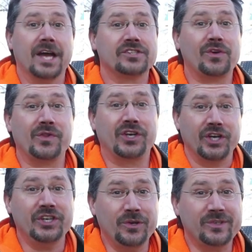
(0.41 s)
So the
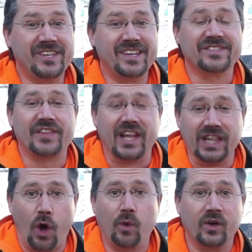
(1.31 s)
good news is the
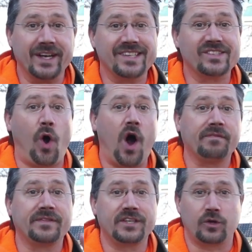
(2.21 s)
loader is
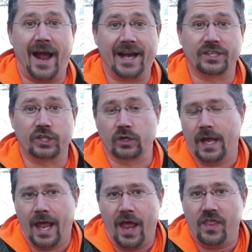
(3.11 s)
off the tractor.
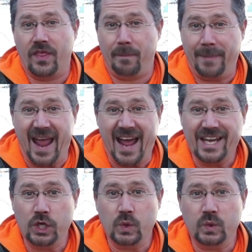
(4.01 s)
The bad
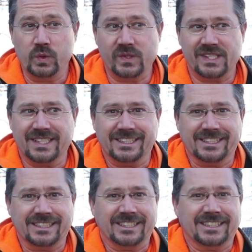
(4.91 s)
news,
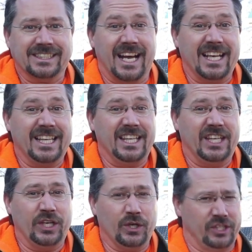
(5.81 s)

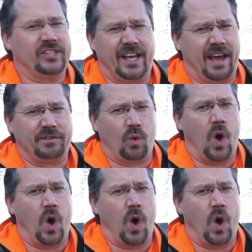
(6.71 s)
you're just gonna have to